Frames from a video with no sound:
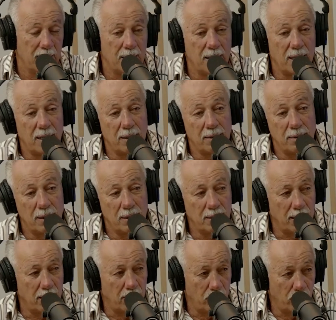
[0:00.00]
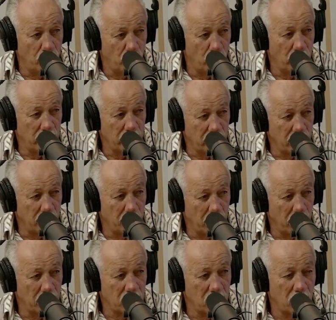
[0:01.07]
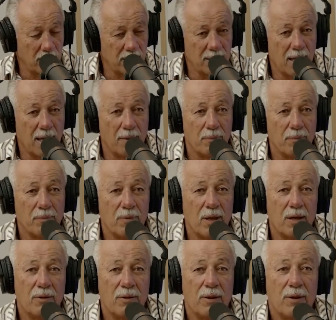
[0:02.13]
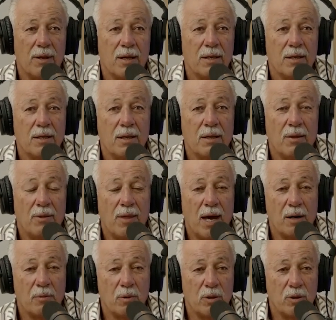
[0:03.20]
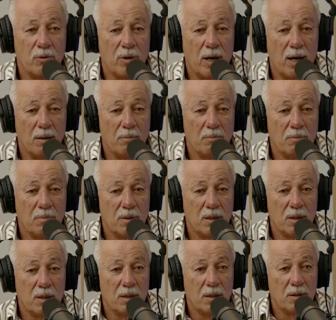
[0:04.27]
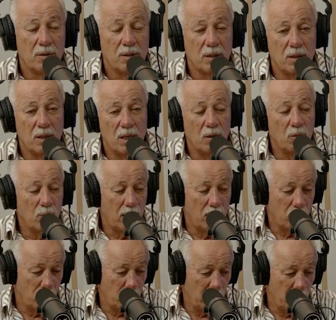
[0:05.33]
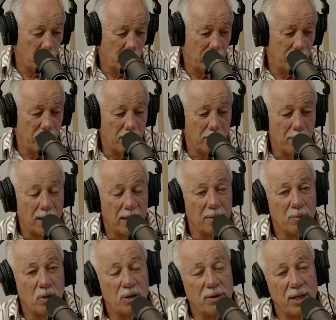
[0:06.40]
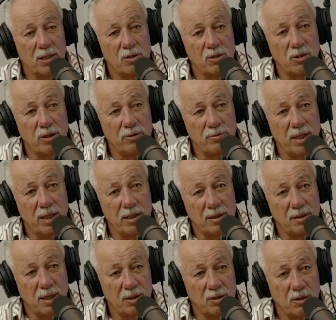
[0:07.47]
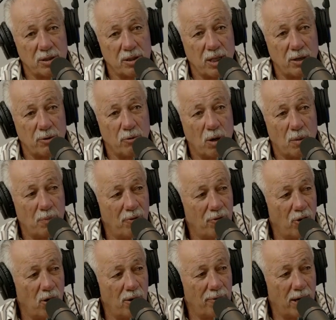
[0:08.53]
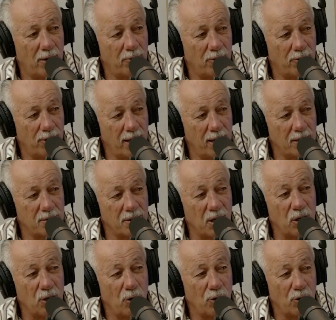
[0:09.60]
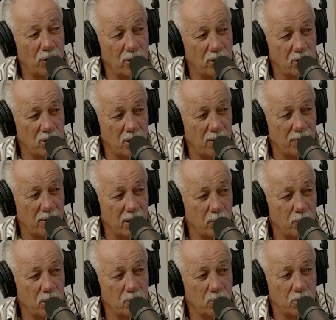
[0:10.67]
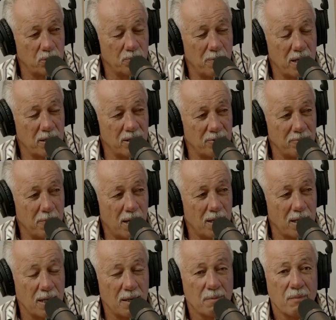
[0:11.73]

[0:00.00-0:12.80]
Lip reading: and, you know, and Regal and blokes like that. And they were, when that mate of mine, that Steve Nitties, as I said, robbed the $500,000 in 1970, which was massive money,